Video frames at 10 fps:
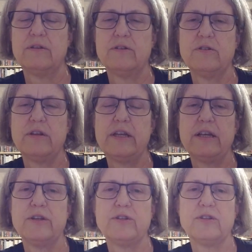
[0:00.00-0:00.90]
So,
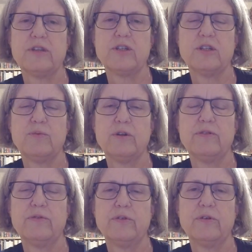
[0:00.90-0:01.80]
Lighthouse is actually one
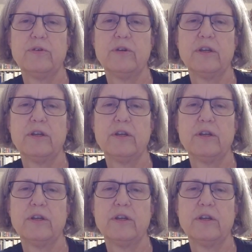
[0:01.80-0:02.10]
of her